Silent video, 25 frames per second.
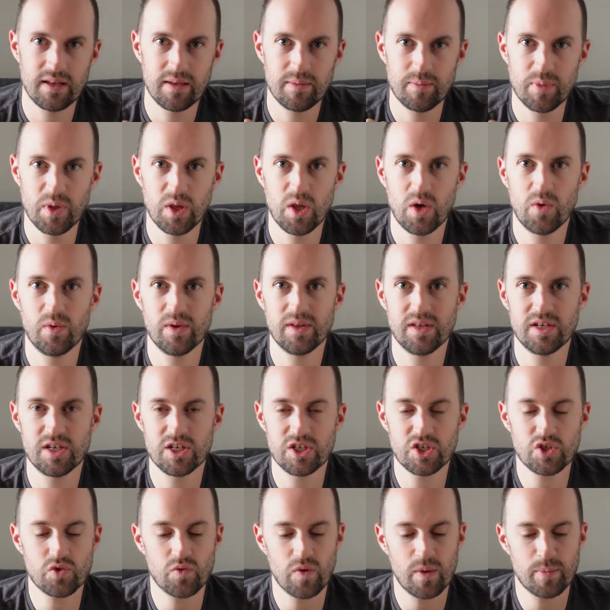below in the
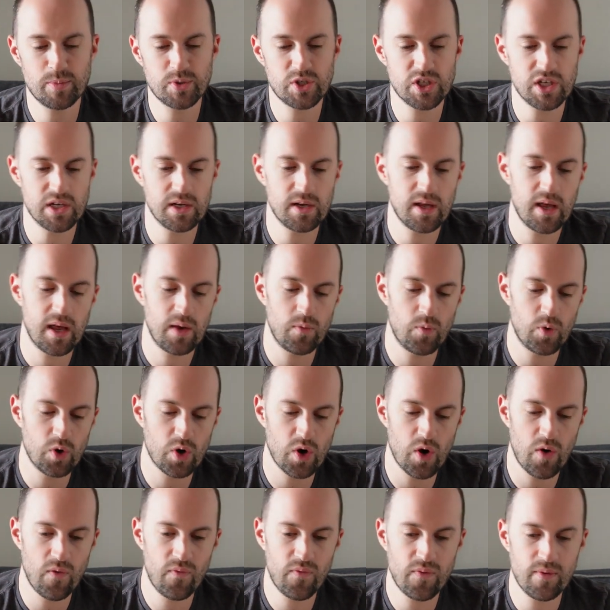description and we'll
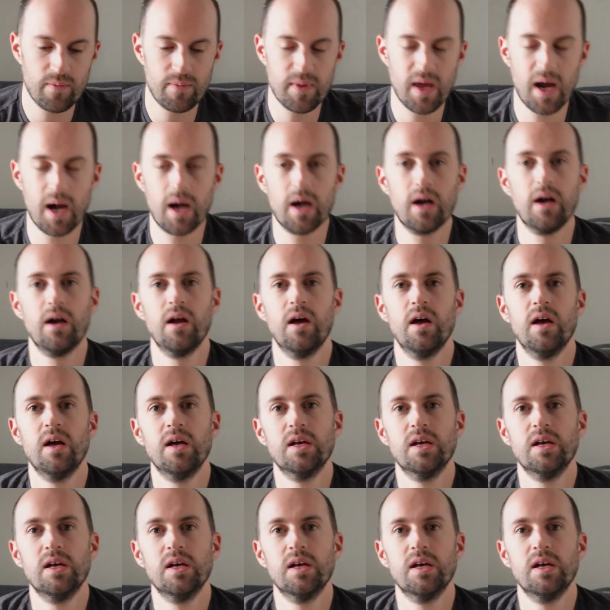go from there.